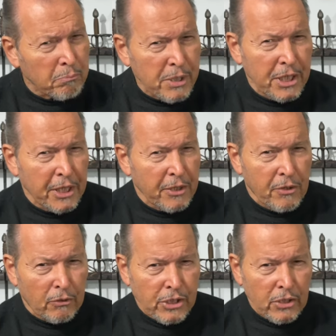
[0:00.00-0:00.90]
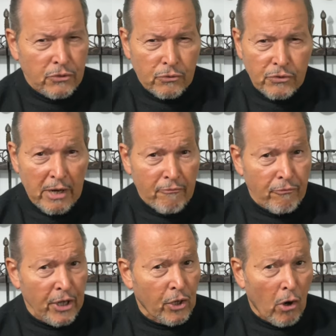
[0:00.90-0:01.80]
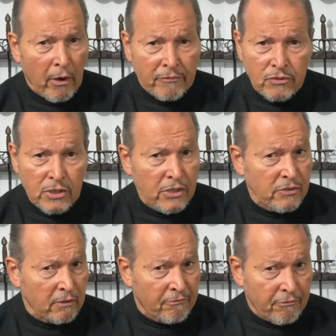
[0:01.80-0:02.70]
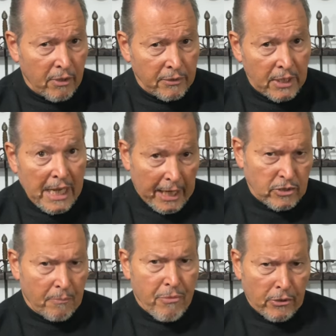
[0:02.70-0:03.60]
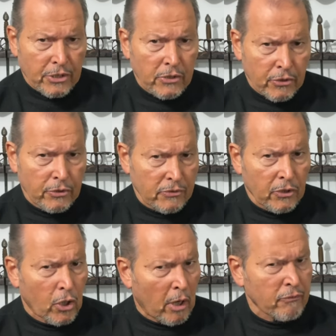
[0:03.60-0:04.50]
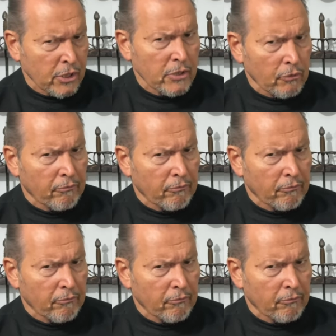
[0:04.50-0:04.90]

meaning in their teacher's every cough, sneeze, and fart, except their teacher doesn't cough, sneeze, or